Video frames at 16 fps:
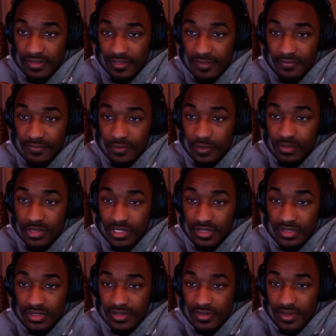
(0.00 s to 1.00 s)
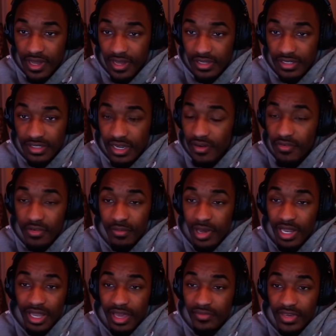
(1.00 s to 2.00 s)
You feel me? Never in
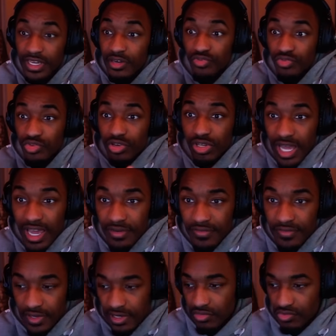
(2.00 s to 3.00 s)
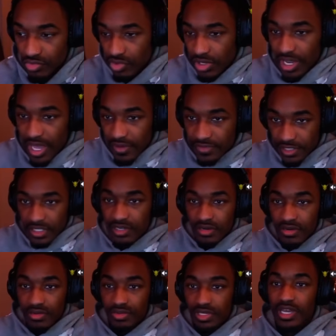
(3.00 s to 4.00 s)
my life, in real life
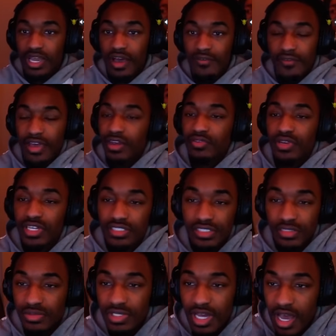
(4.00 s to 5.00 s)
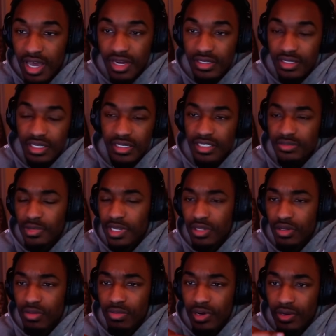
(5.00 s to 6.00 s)
scenario, like I've had a relationship with a guy and they're like, that's my
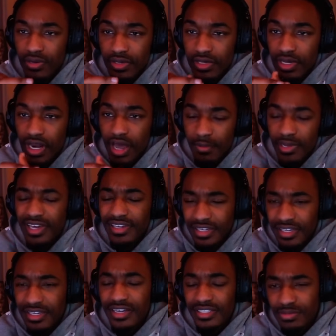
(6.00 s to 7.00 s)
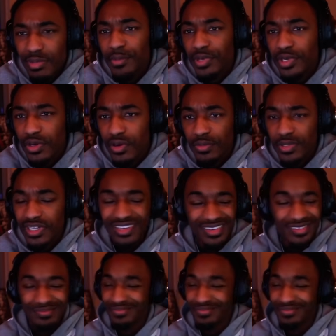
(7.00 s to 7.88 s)
little bro. And I'd be like, yeah, that's my big homie.